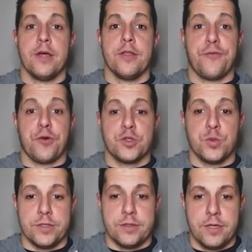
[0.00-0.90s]
The first
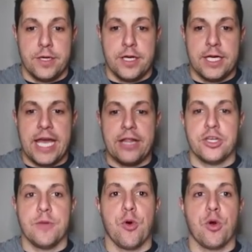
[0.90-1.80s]
one,
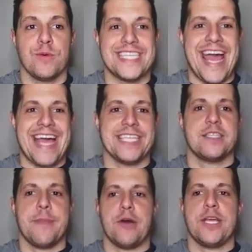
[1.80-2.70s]
Kalen Deboer was
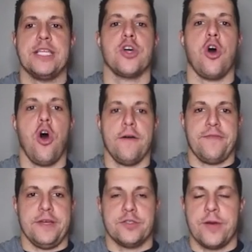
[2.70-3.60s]
asked about his
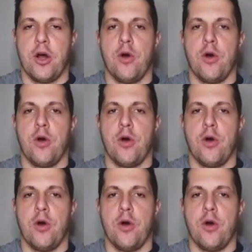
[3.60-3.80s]
offense, right?